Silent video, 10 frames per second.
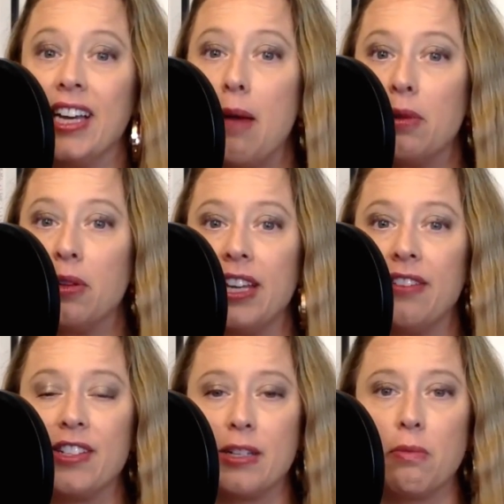I believe
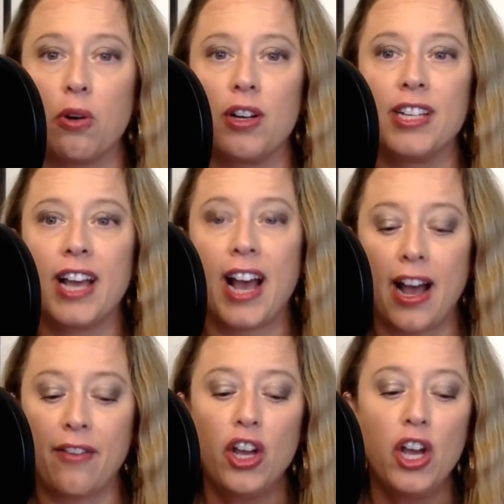it's important to
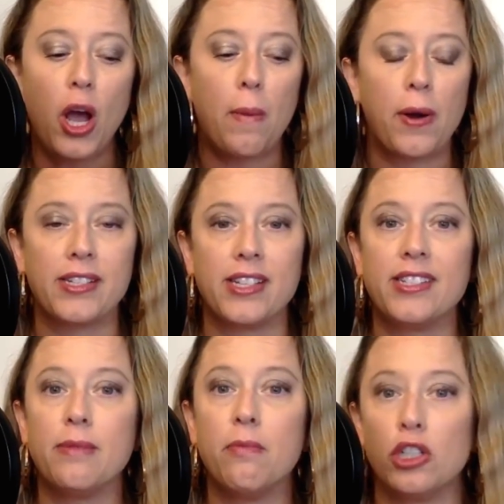have a
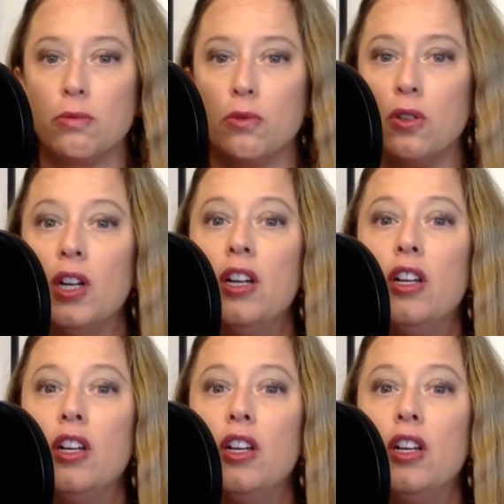presence in multiple